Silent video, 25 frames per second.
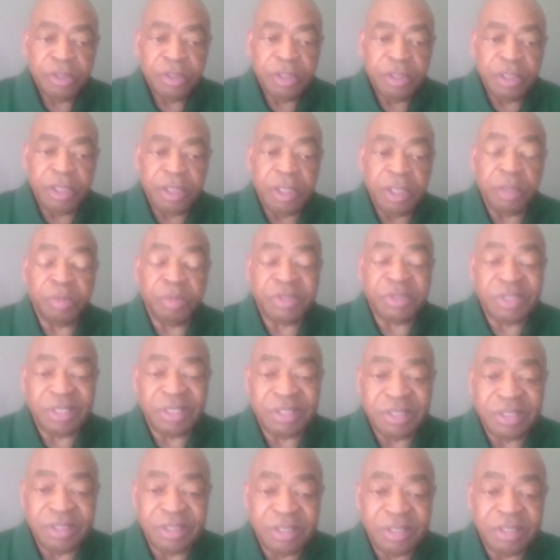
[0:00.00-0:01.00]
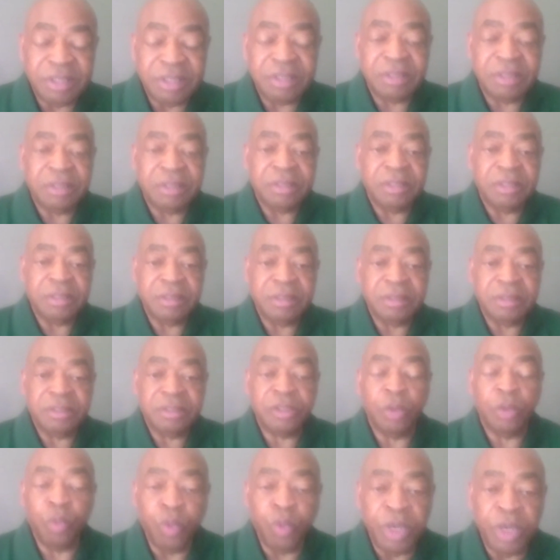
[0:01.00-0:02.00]
in a position to
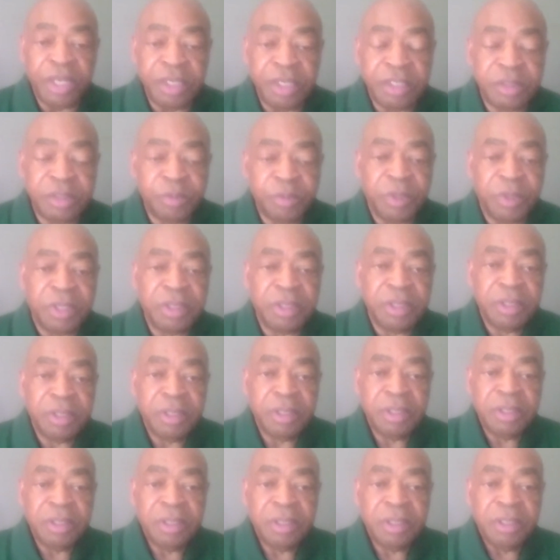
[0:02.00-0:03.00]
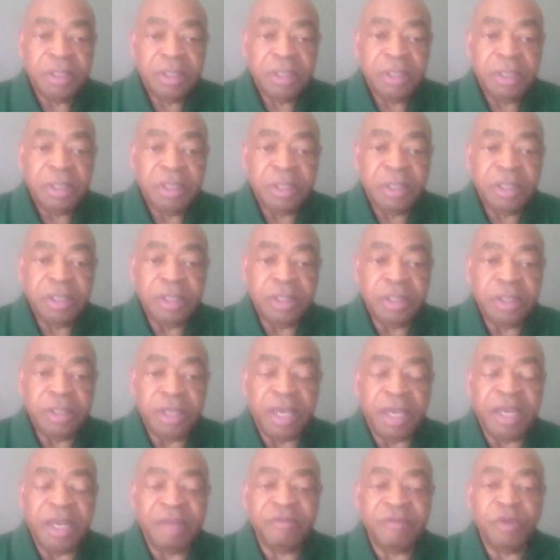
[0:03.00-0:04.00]
witness, but
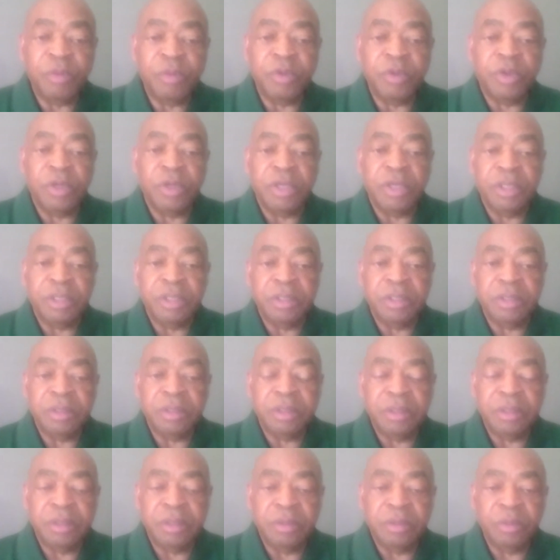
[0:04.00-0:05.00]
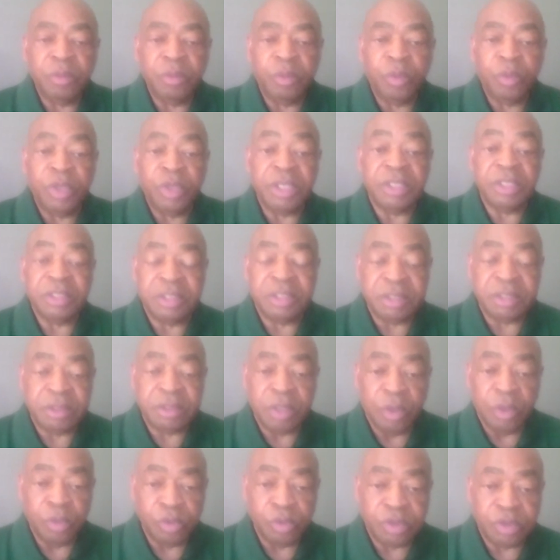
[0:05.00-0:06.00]
not everyone witnesses
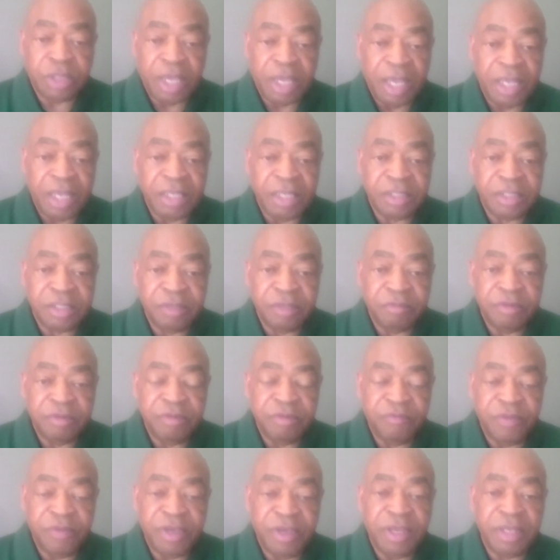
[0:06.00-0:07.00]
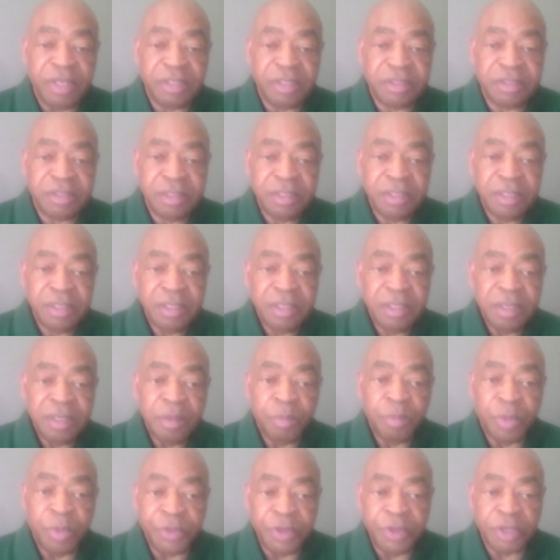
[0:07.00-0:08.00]
those kinds of events.
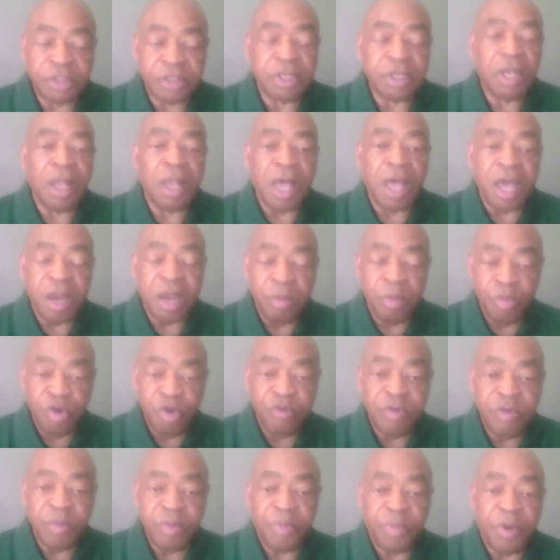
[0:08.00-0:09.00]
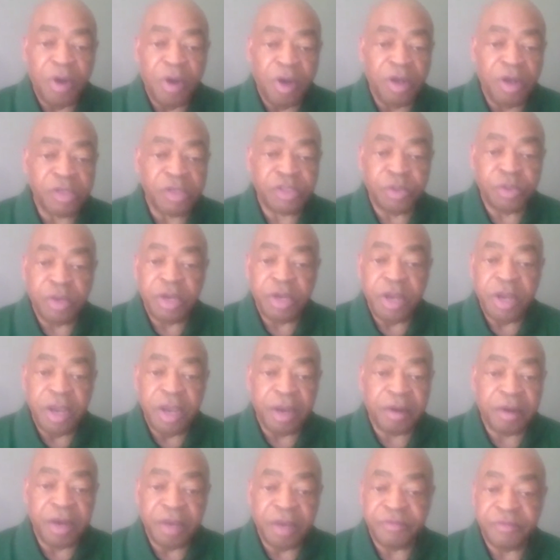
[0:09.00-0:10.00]
But there's a lot of moving parts on an
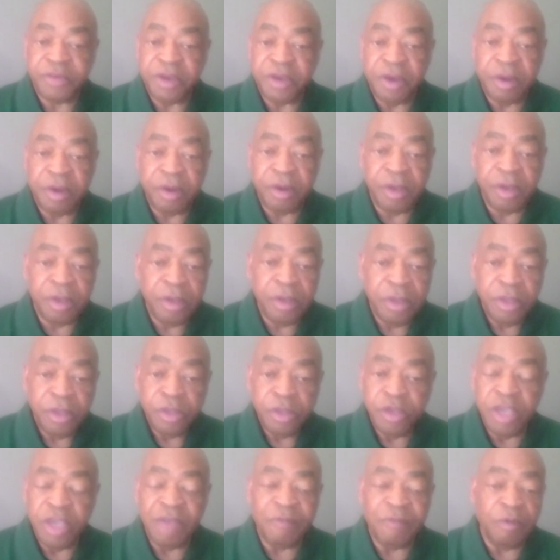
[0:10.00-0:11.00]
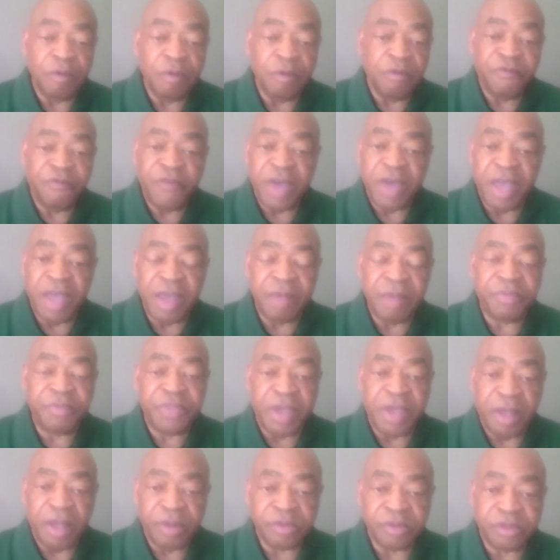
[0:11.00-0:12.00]
aircraft carrier. You have over
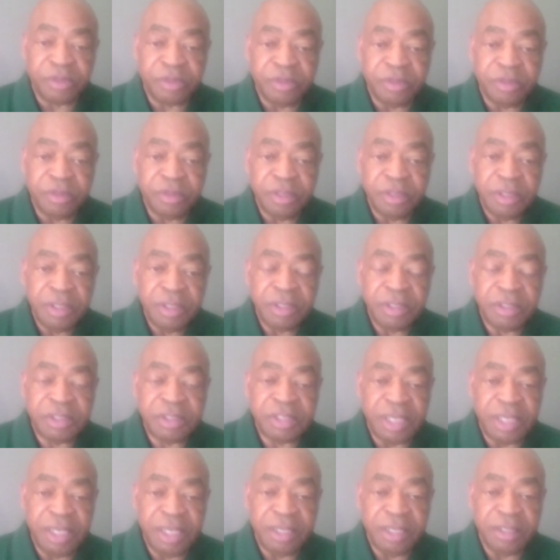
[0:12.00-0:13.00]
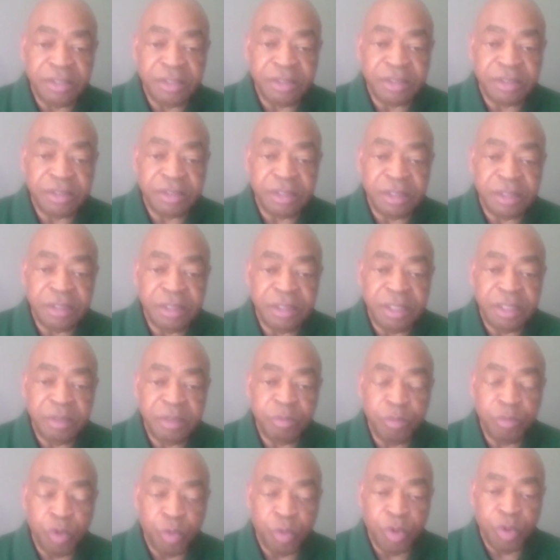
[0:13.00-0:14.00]
5,000 sailors and
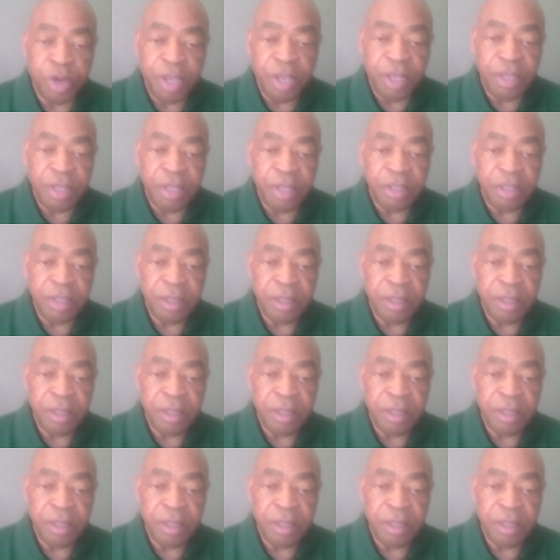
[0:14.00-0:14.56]
Marine,